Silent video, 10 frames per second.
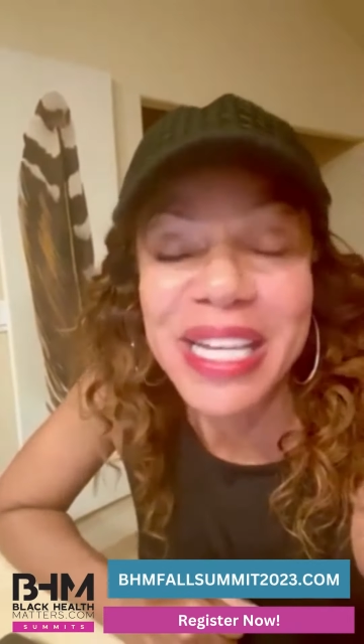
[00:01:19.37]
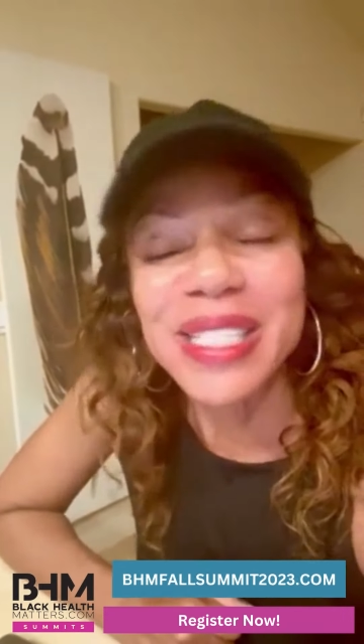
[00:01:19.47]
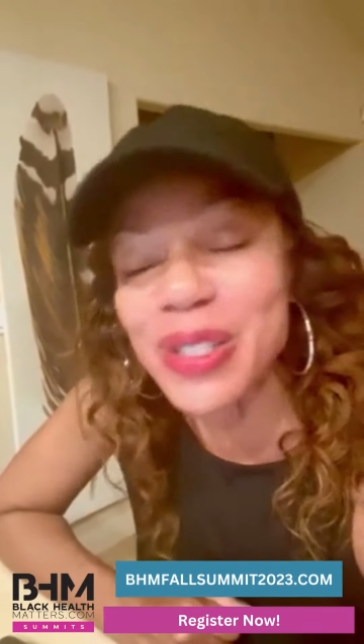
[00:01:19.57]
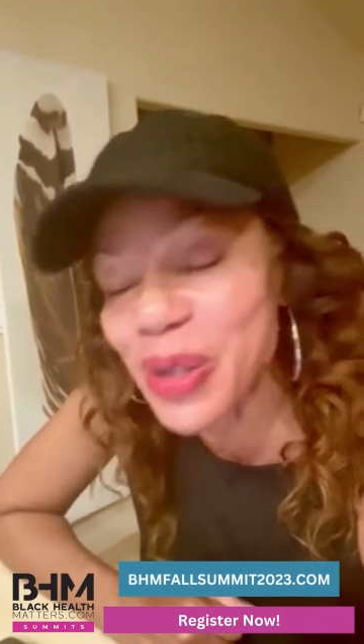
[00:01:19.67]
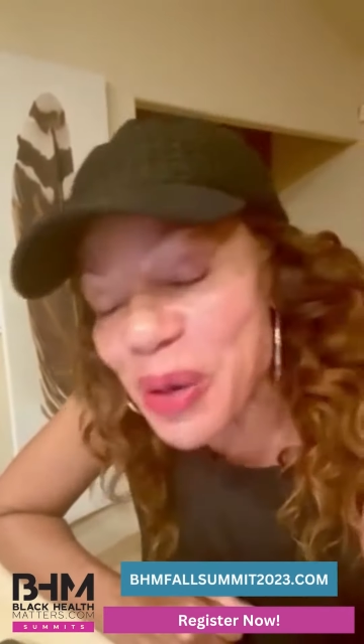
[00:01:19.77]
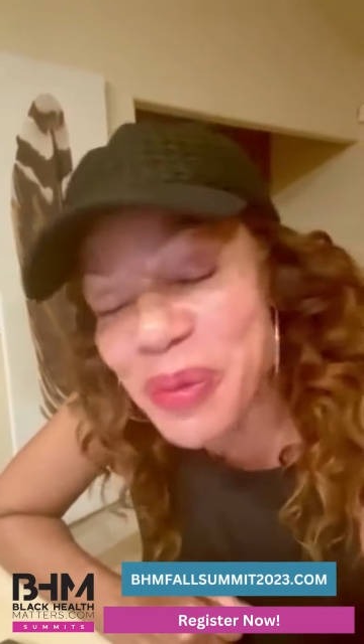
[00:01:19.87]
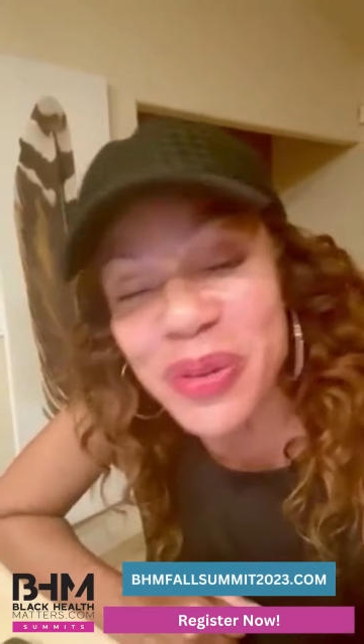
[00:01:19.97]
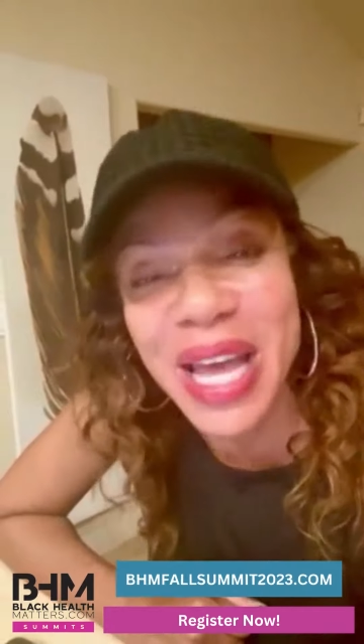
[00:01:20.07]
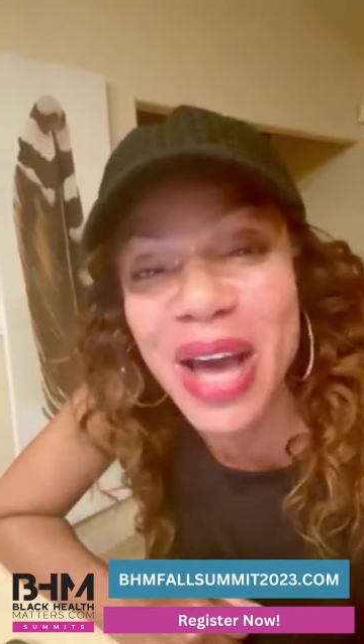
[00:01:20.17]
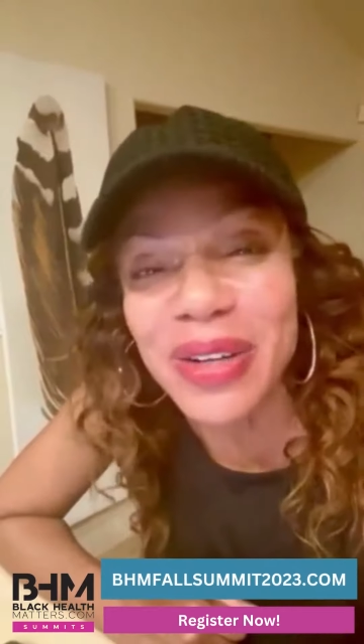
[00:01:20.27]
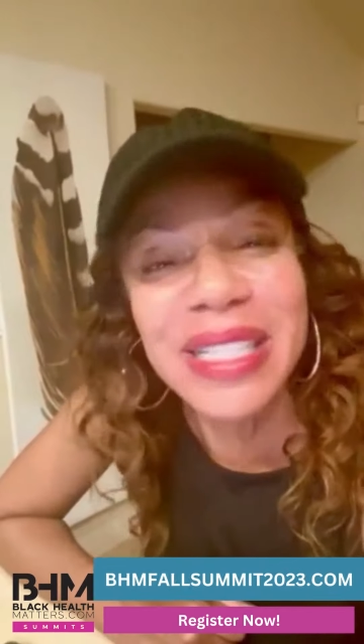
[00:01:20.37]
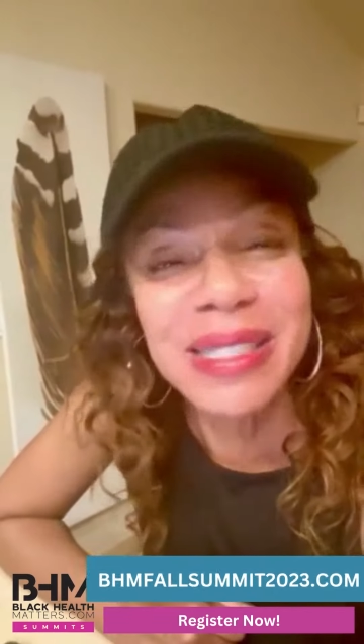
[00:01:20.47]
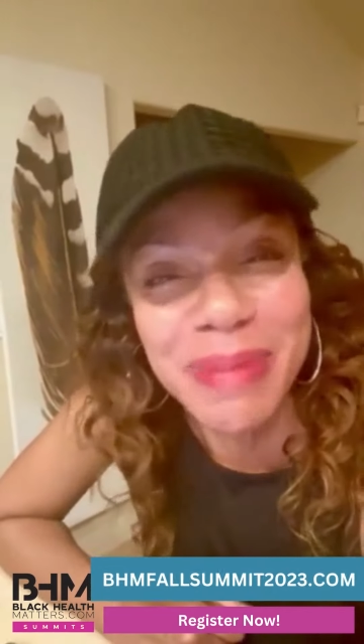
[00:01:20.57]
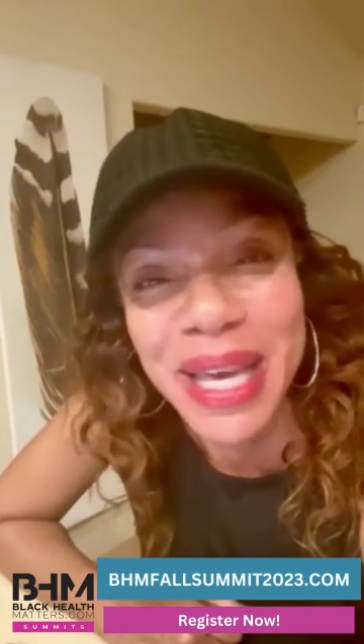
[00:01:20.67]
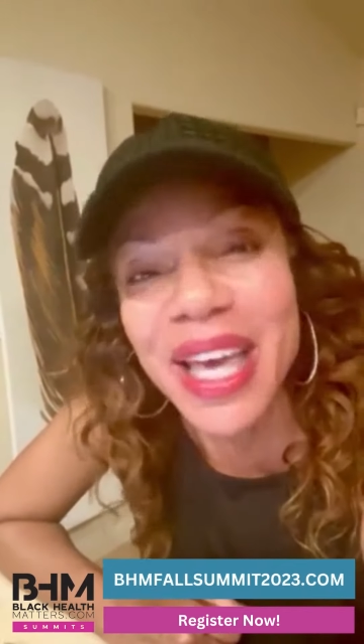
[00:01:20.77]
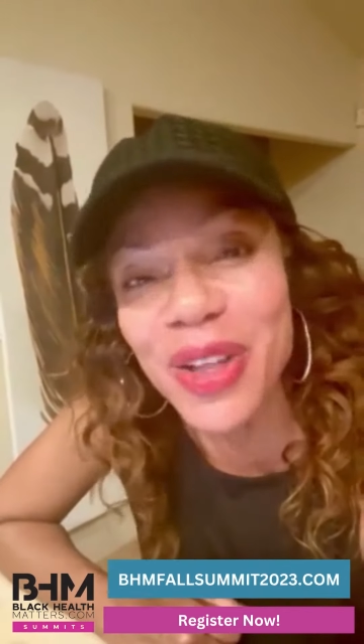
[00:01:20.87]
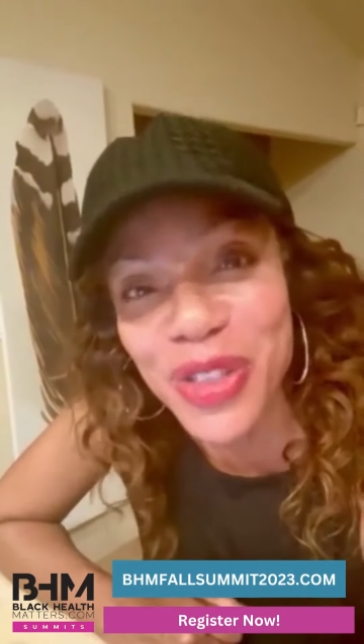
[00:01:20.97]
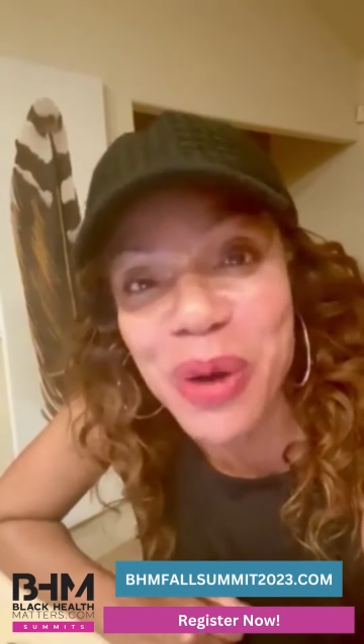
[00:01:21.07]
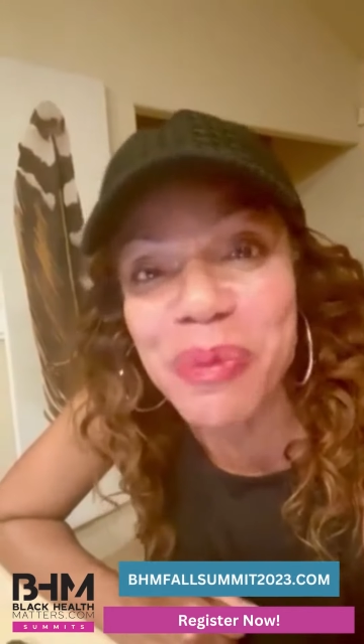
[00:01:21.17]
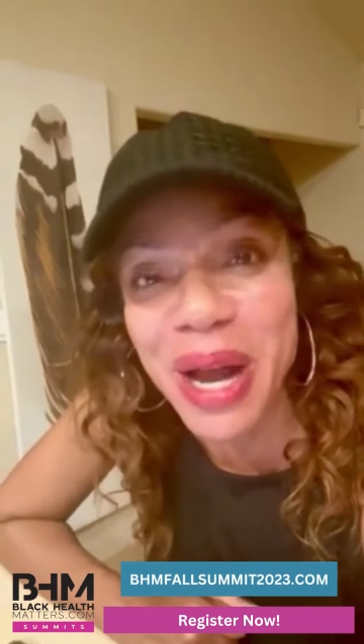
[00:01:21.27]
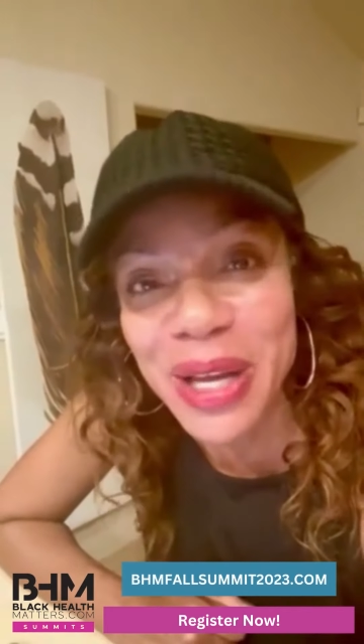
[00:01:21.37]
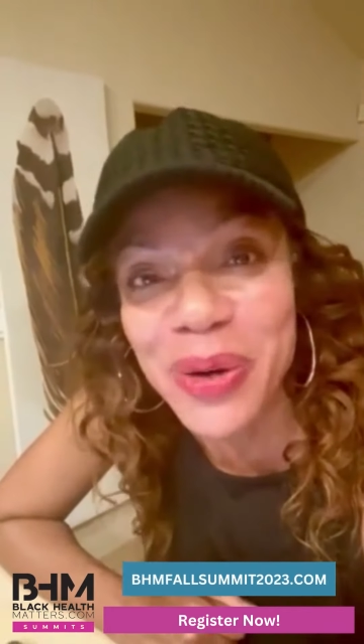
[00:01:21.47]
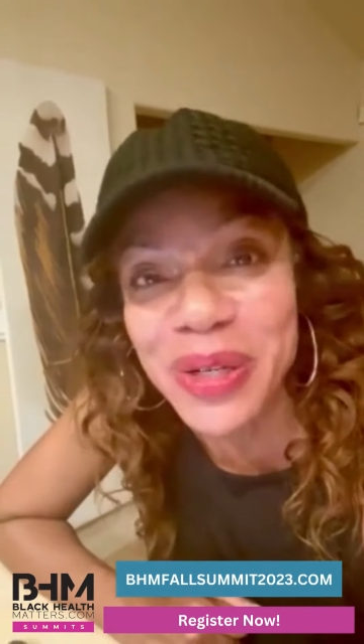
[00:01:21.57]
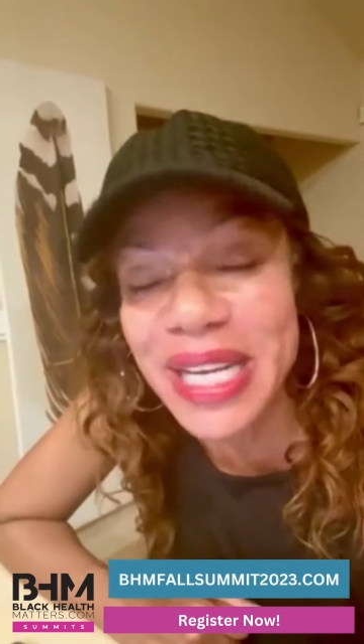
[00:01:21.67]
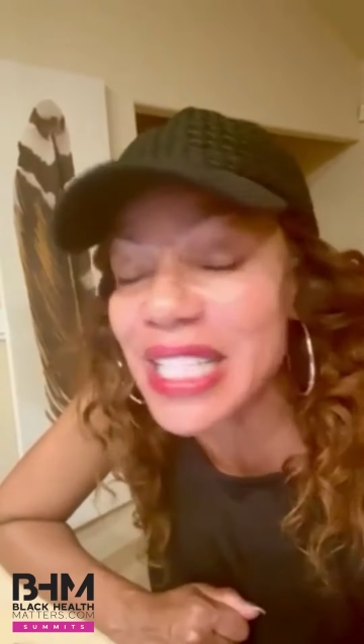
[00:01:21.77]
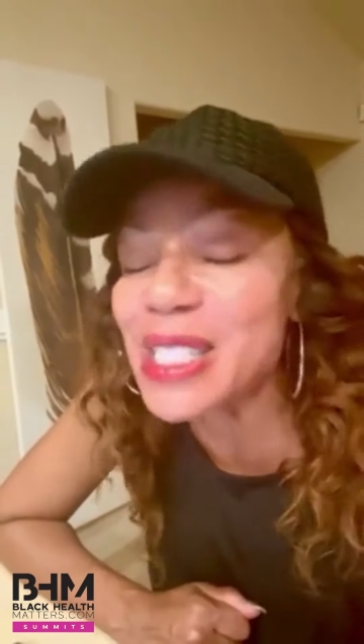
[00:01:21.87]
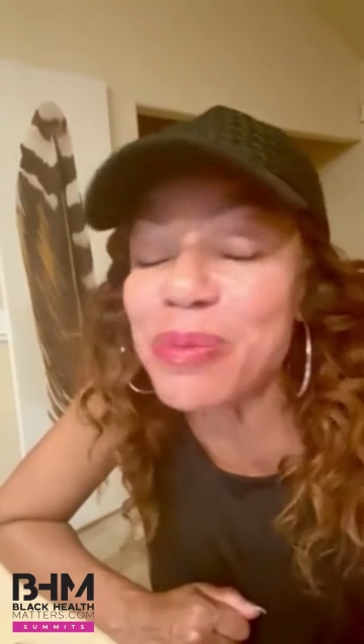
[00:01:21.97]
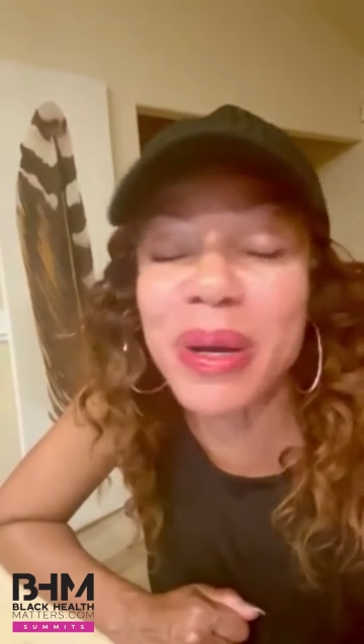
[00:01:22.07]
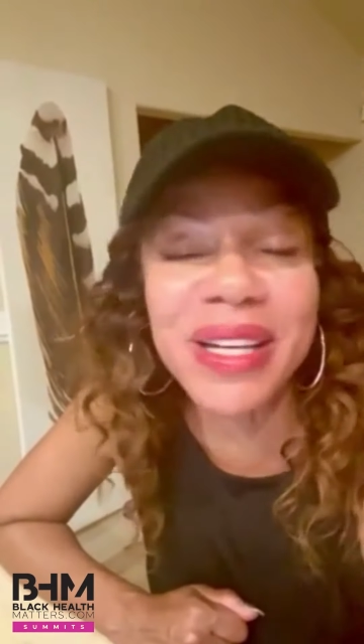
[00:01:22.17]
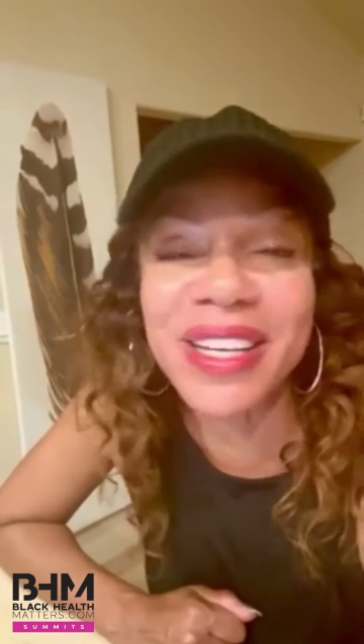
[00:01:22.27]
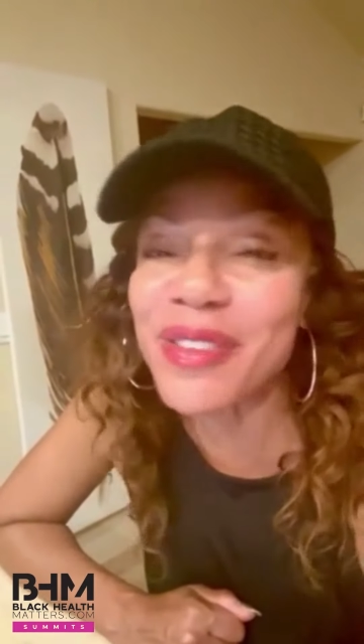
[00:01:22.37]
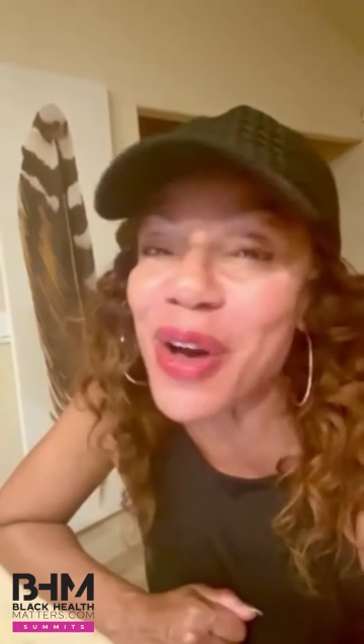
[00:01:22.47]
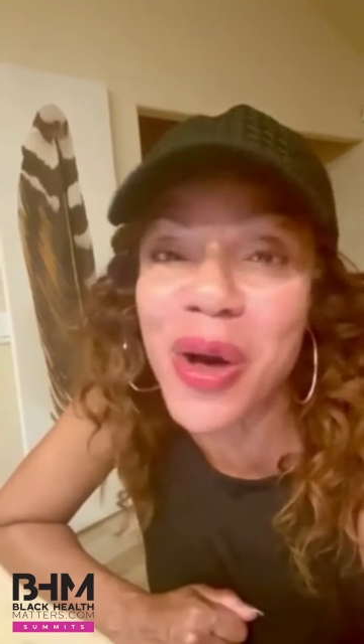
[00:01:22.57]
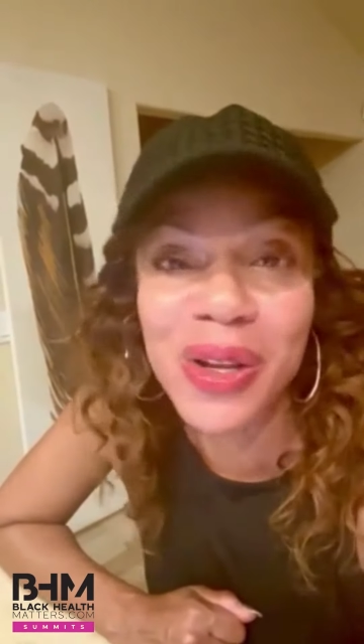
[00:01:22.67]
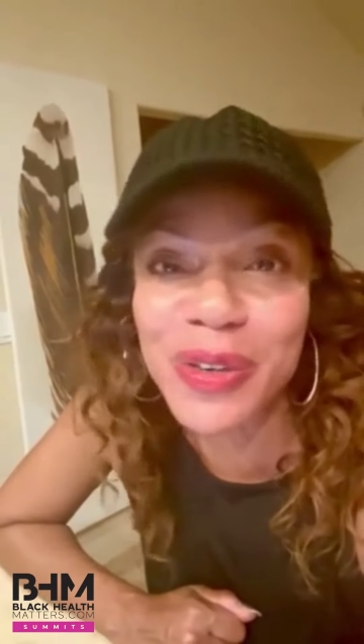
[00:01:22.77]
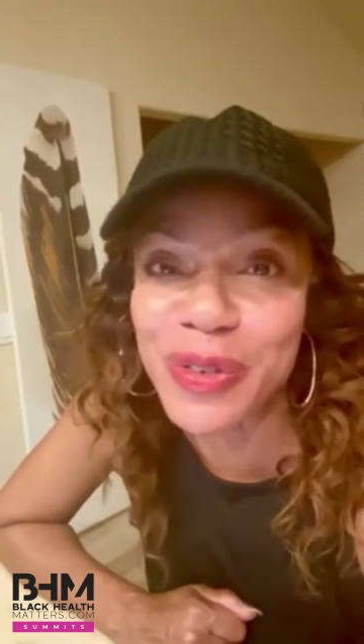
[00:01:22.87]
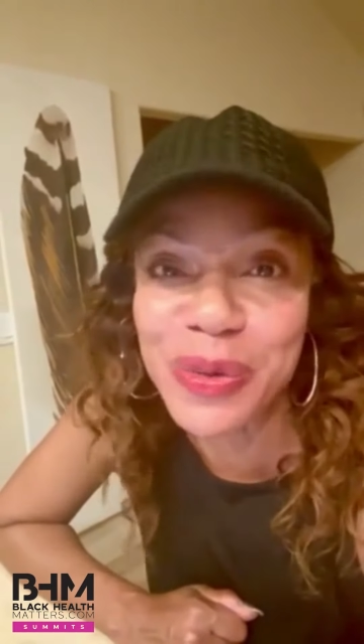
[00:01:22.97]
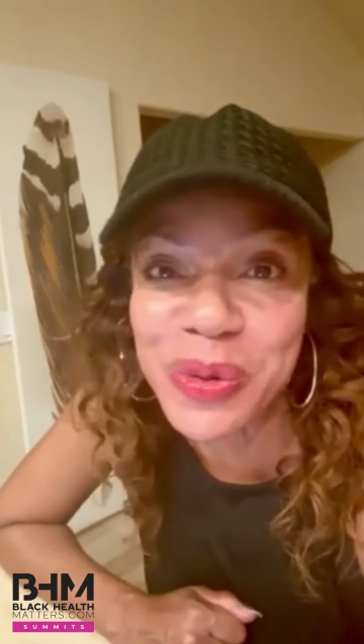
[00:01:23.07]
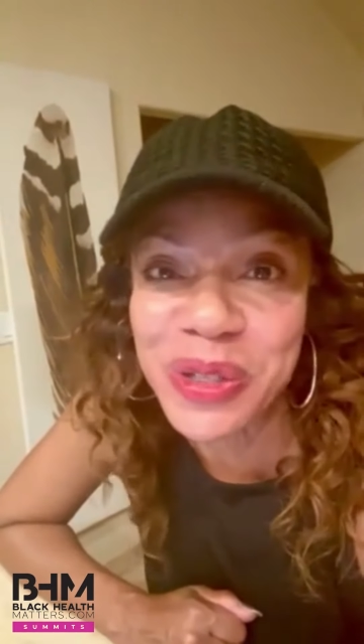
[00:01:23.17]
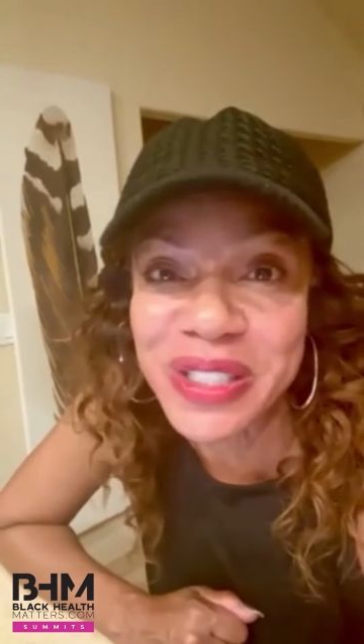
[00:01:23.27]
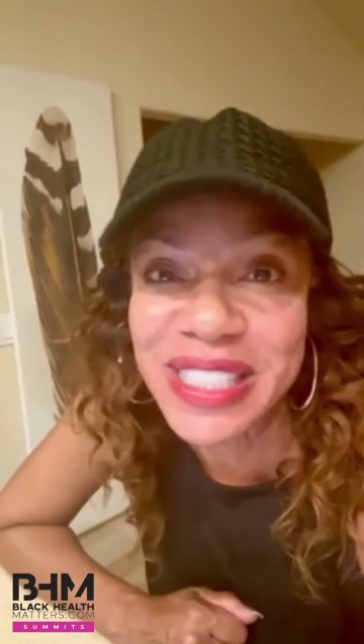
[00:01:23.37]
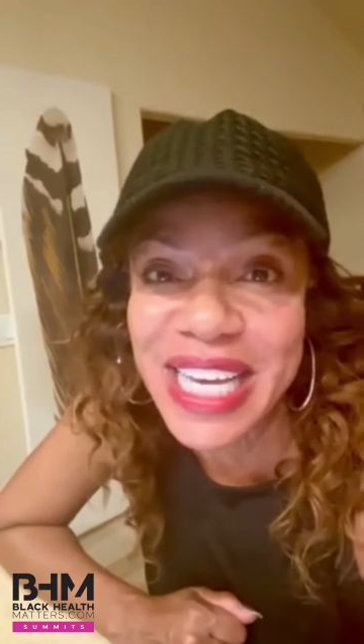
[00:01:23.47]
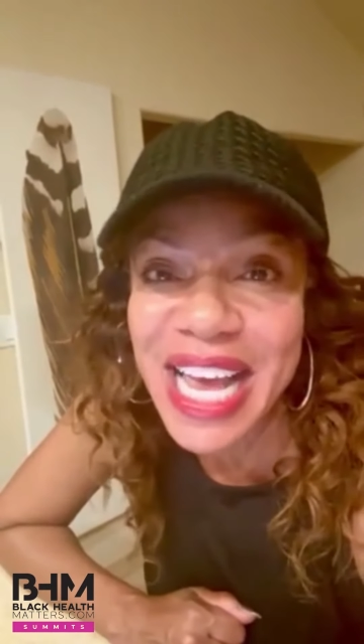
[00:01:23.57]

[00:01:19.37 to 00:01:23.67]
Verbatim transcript: So come on out. Let's make health our priority and spread love all over the world.